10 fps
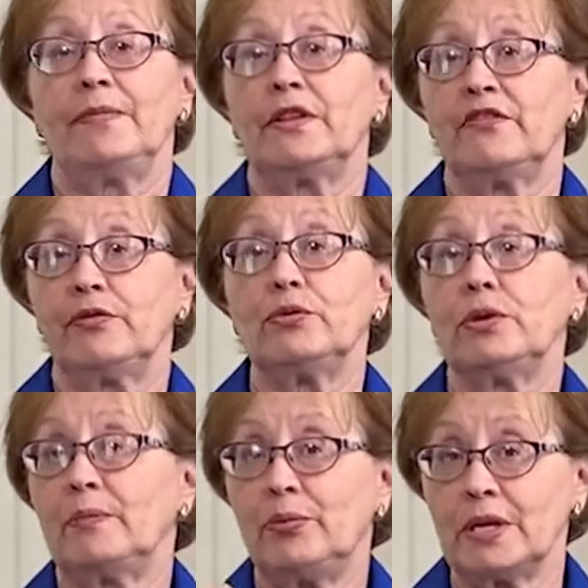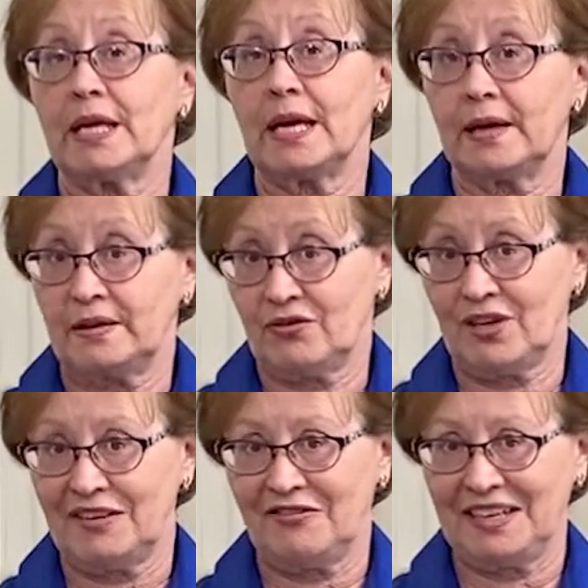the food and bringing out the
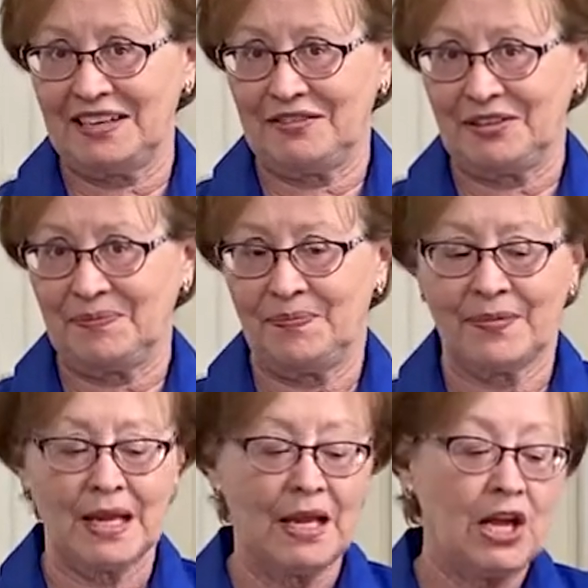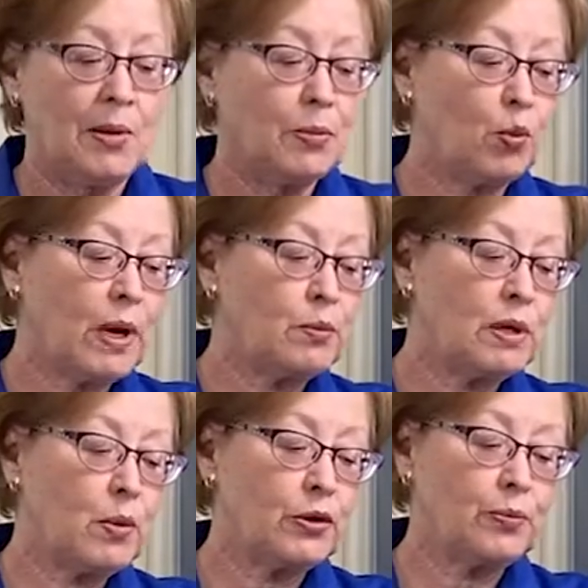great flavor. But when we
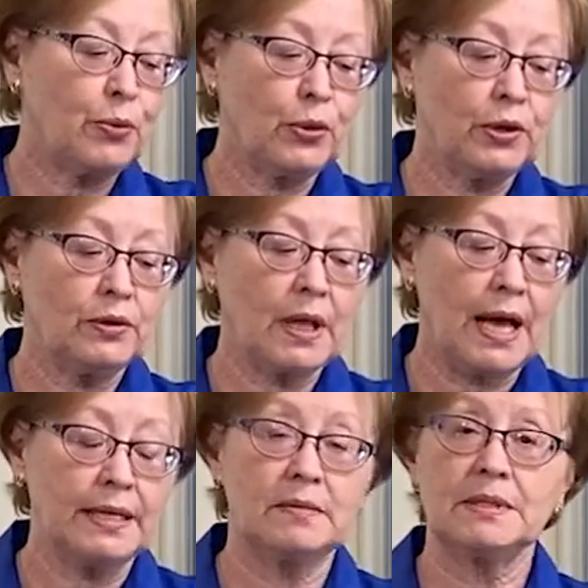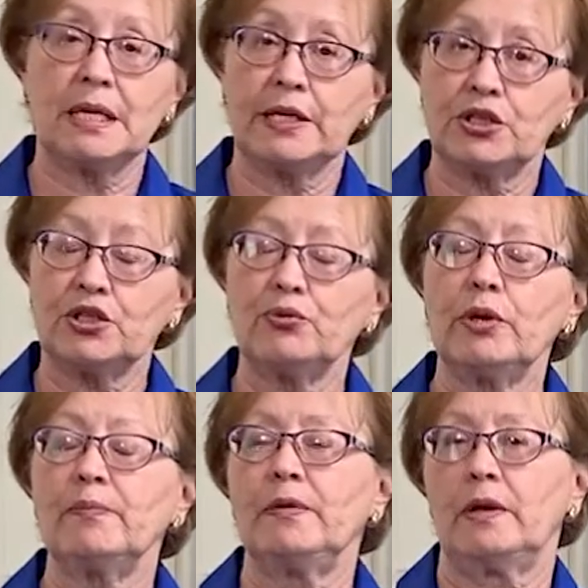want to broil items like
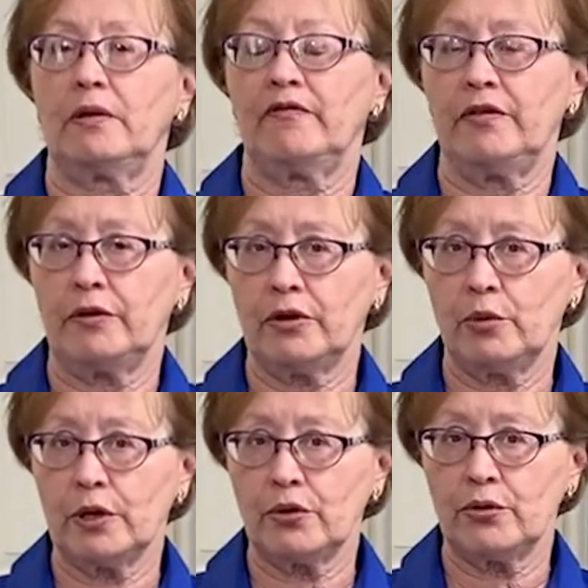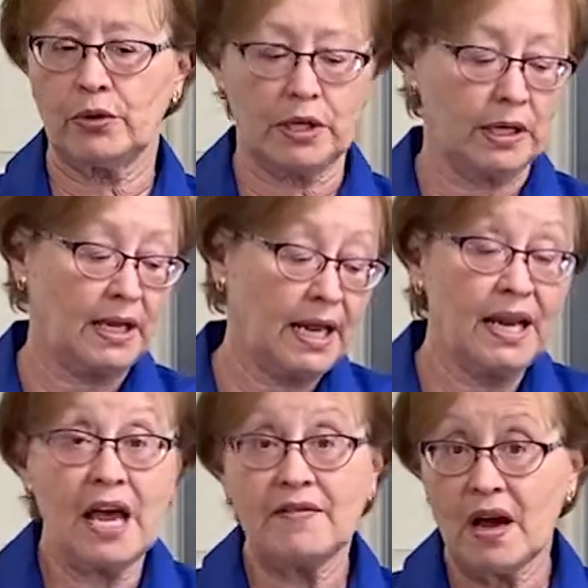shrimp that are very quick cooking and
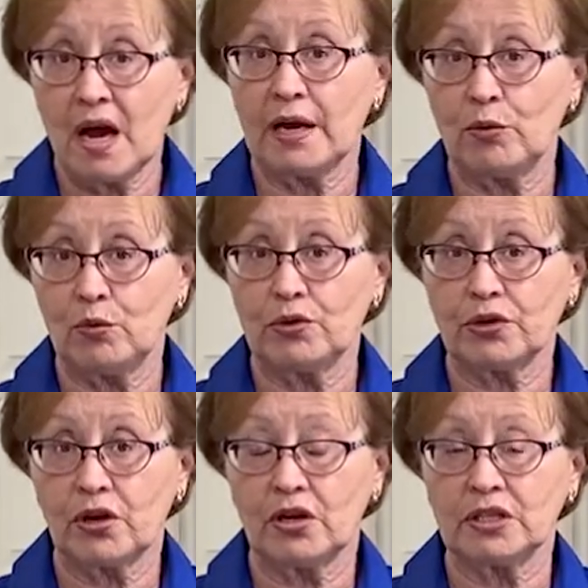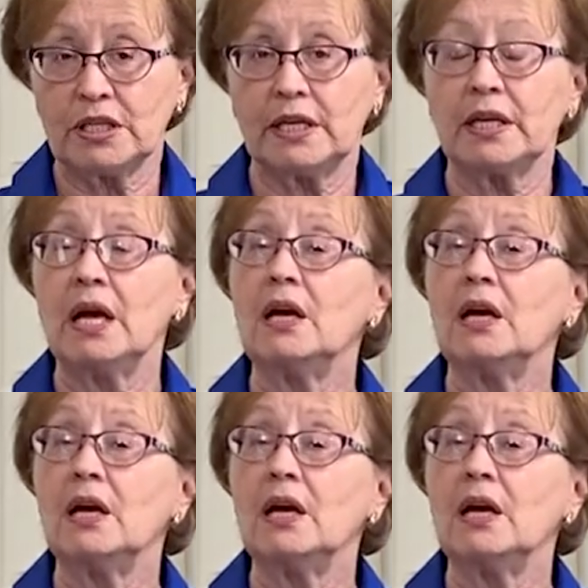have a higher water content,